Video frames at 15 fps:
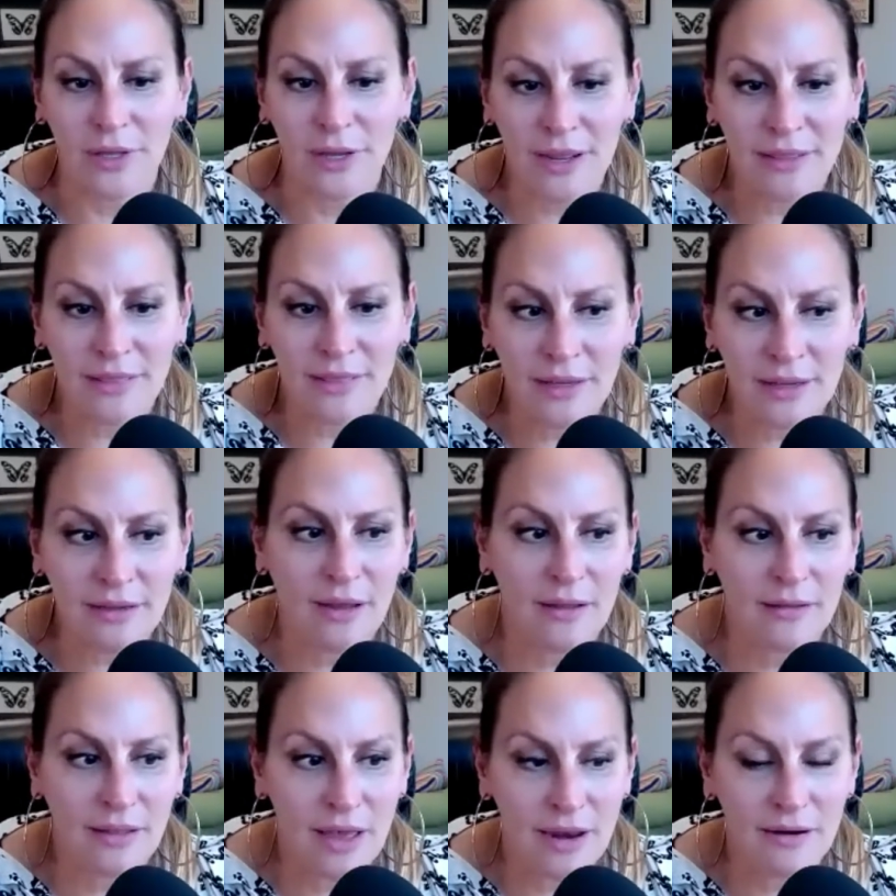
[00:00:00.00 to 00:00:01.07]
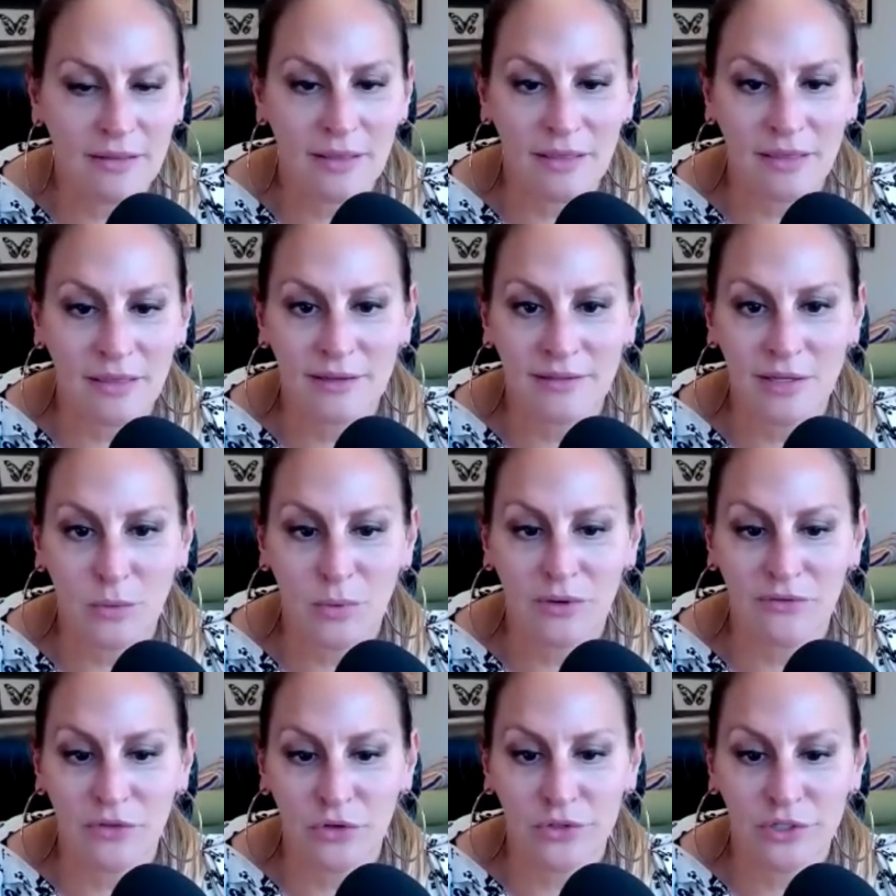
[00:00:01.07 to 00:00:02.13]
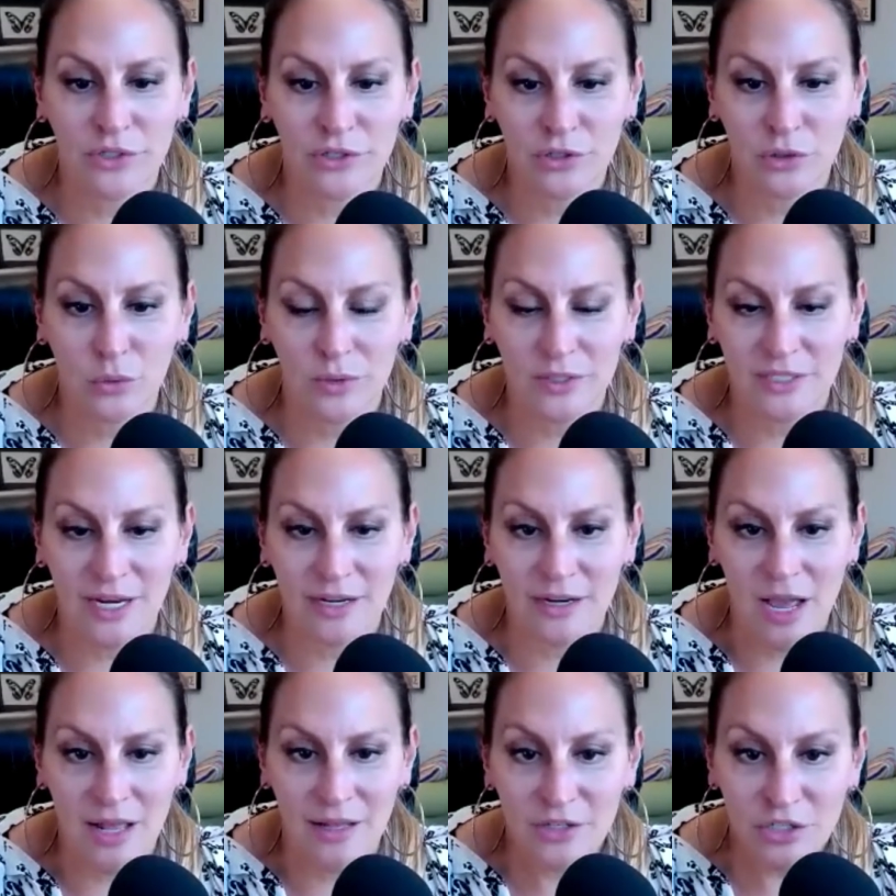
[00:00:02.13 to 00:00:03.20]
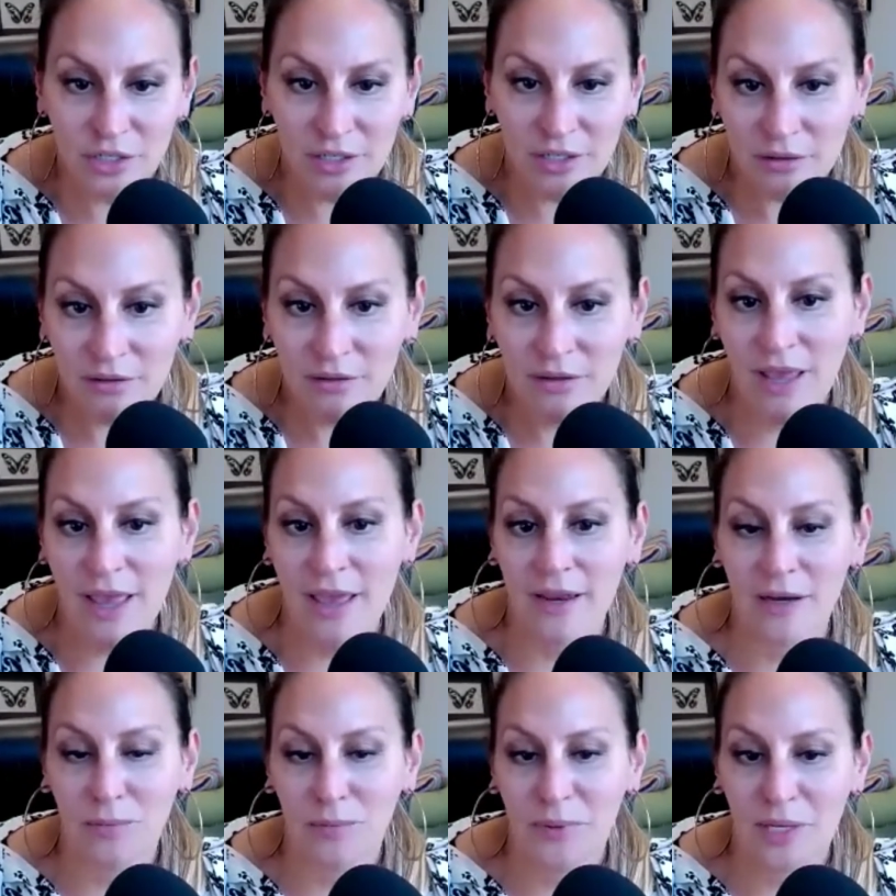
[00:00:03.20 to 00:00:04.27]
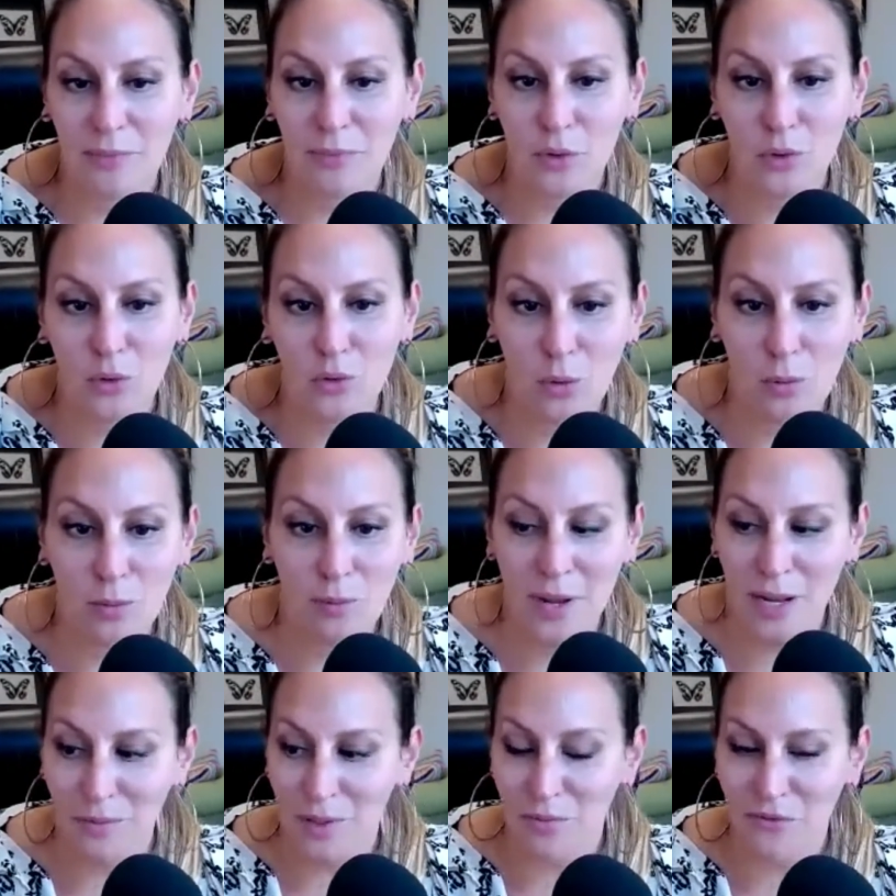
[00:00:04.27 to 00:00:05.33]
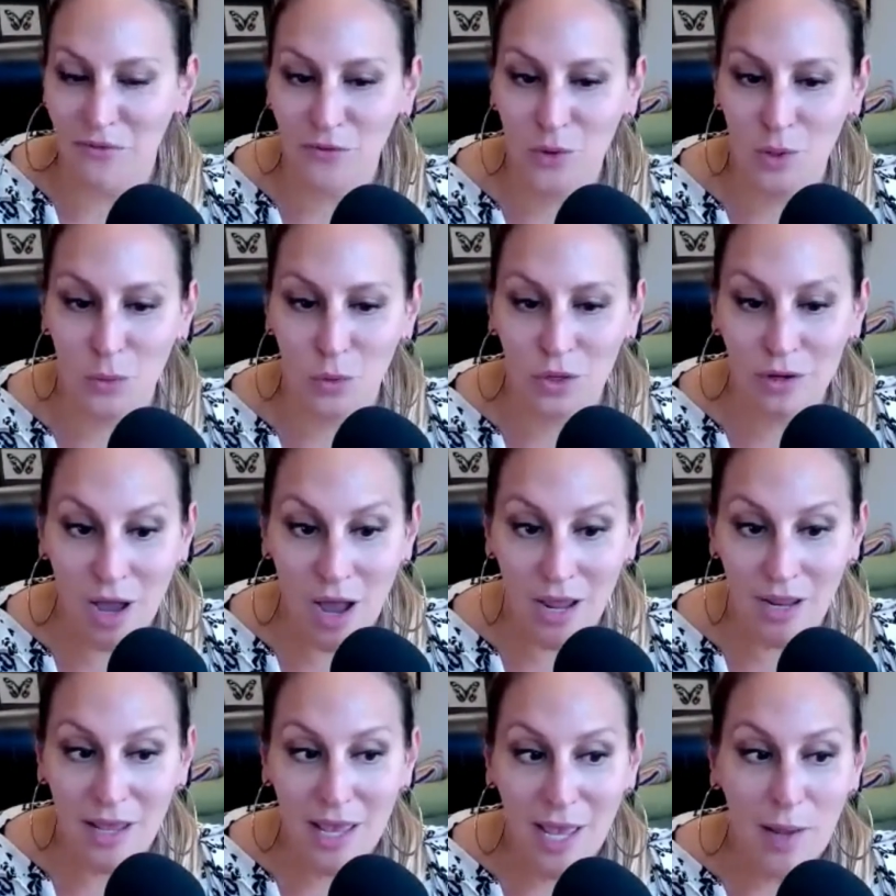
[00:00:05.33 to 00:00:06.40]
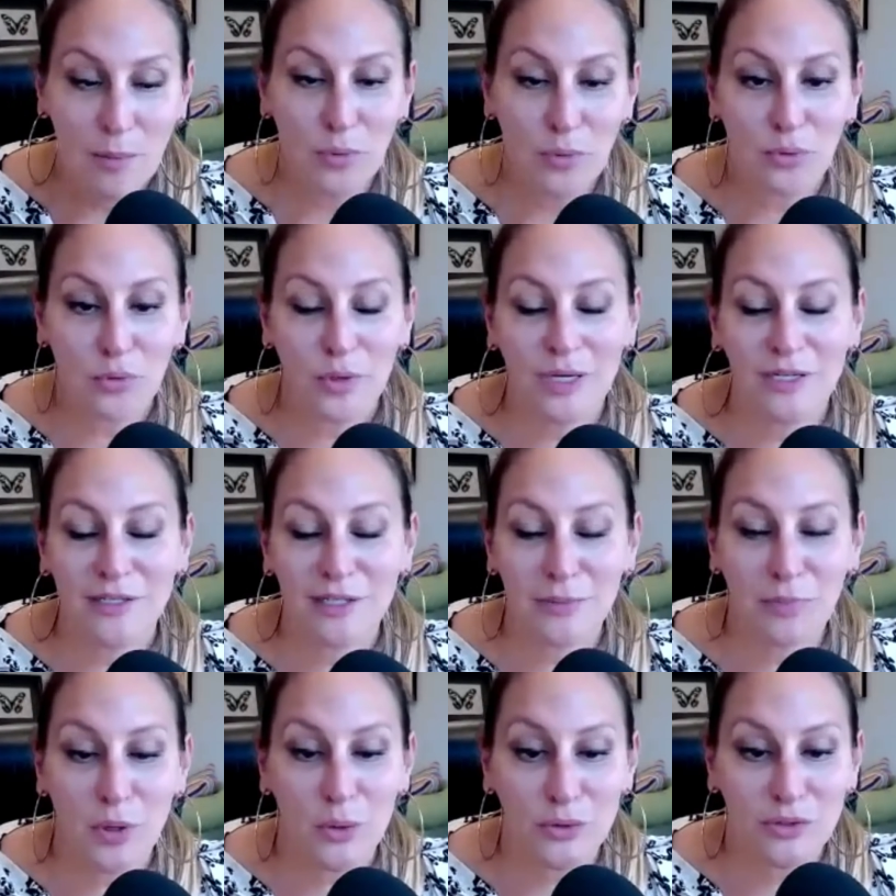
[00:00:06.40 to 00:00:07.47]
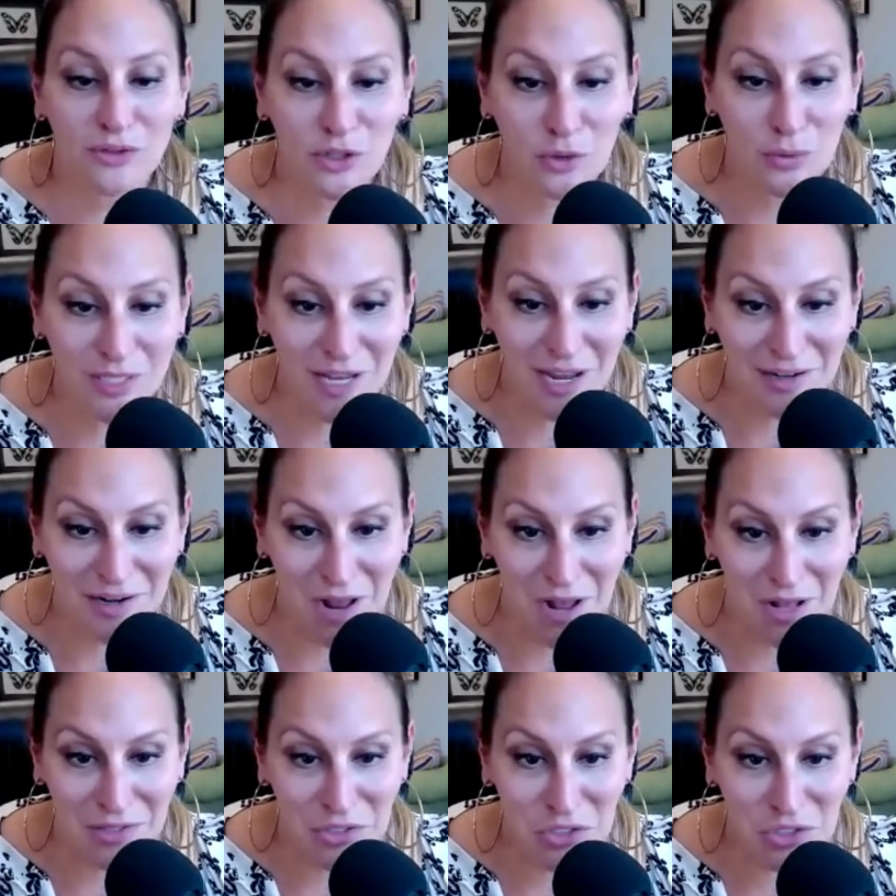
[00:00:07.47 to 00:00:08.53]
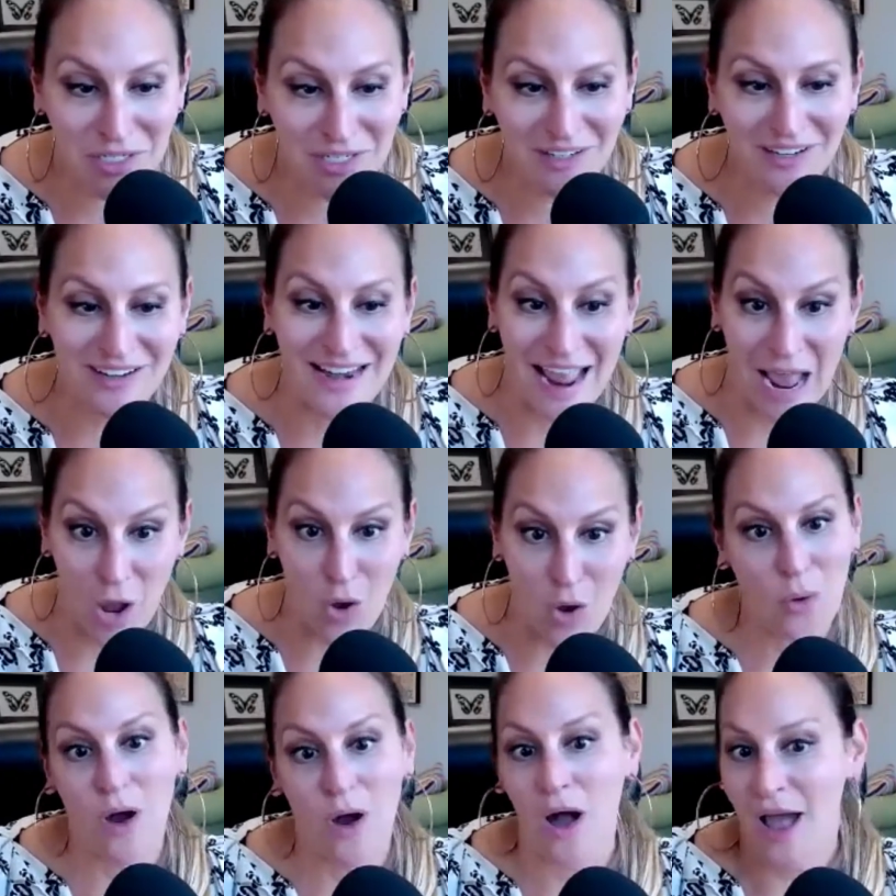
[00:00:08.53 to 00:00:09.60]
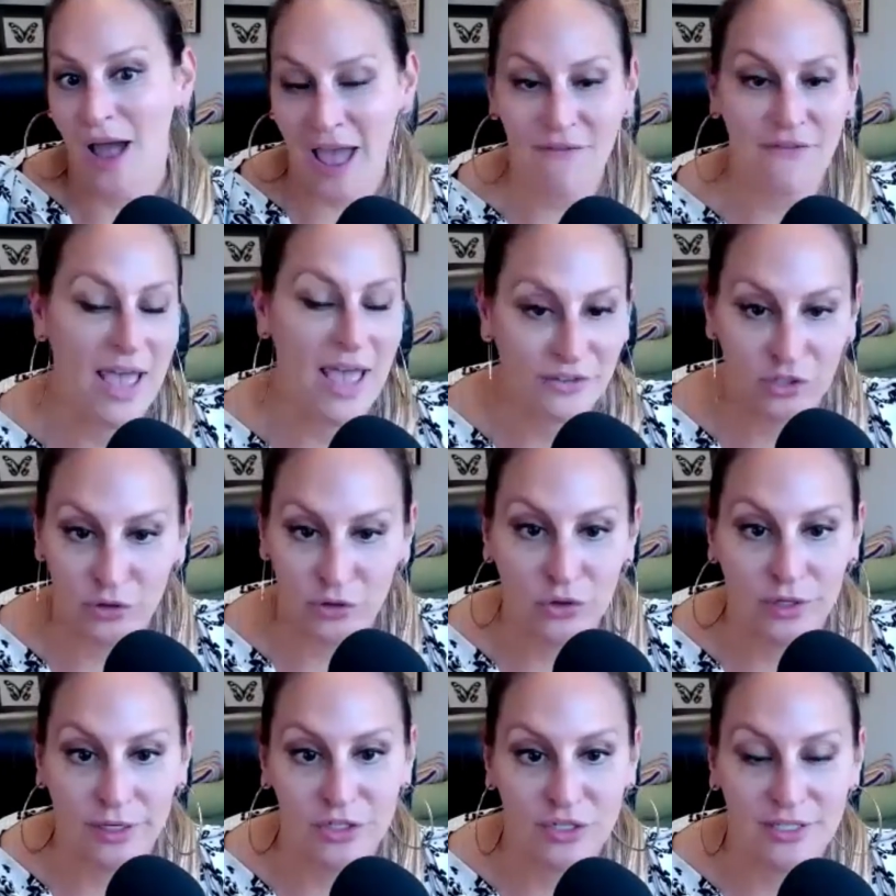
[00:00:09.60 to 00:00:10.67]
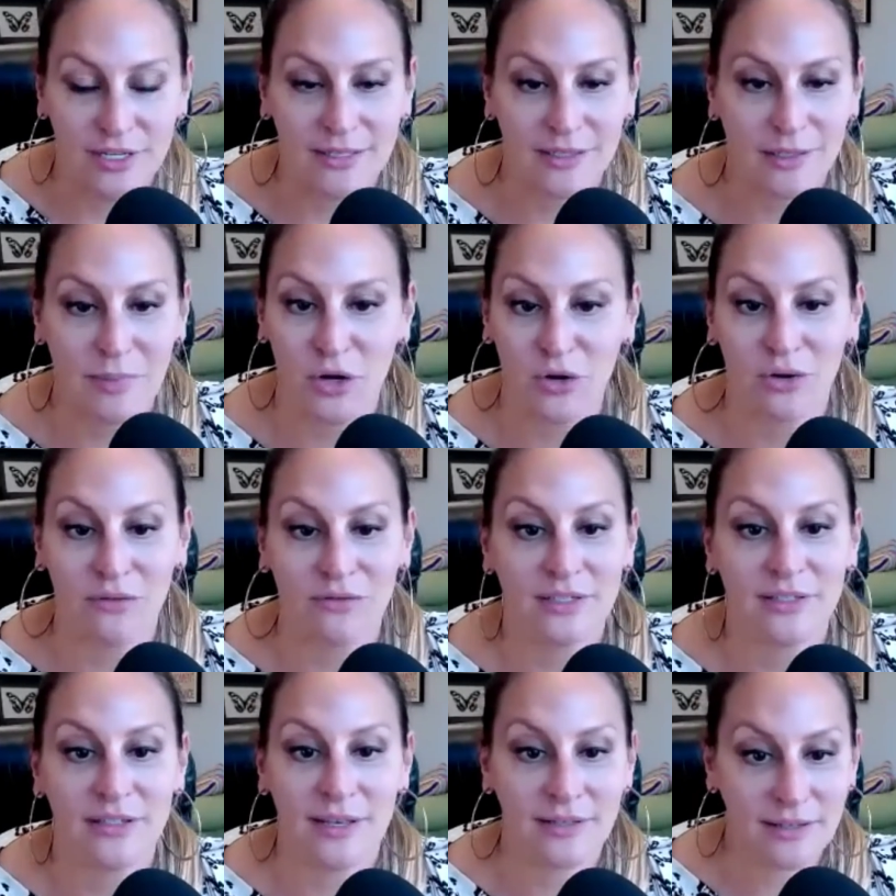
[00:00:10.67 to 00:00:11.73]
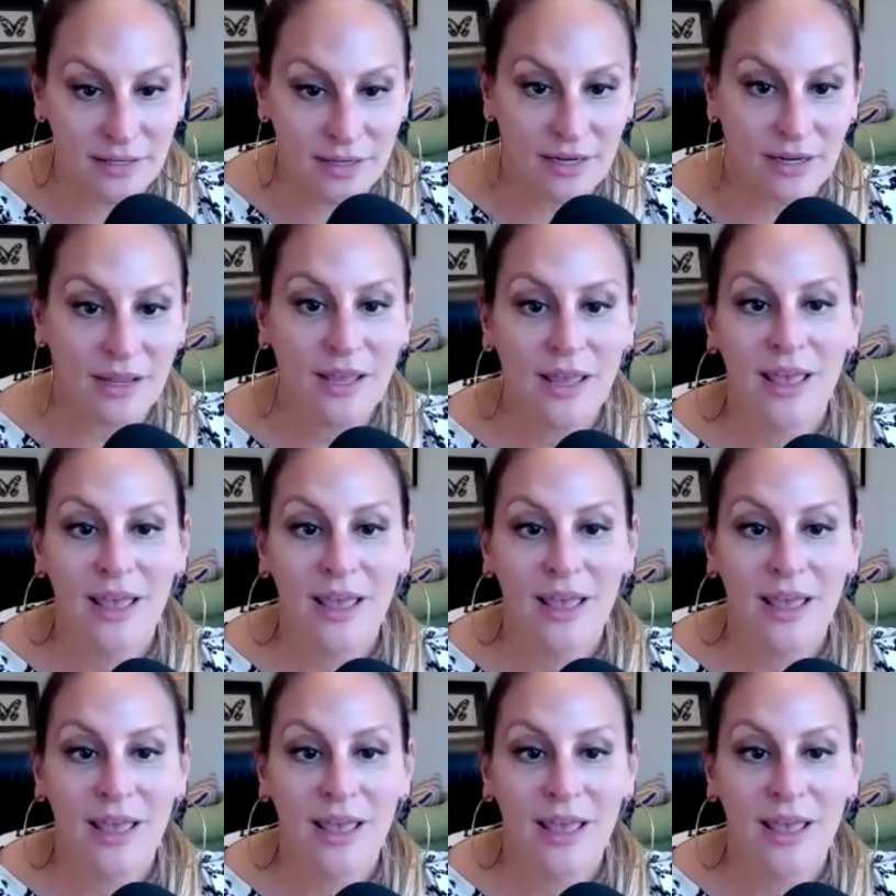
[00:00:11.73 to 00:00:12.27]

I think a lot of the things that we've learned to do with technology, and people who maybe before were not predisposed to technology now have had to learn it just as a matter of necessity.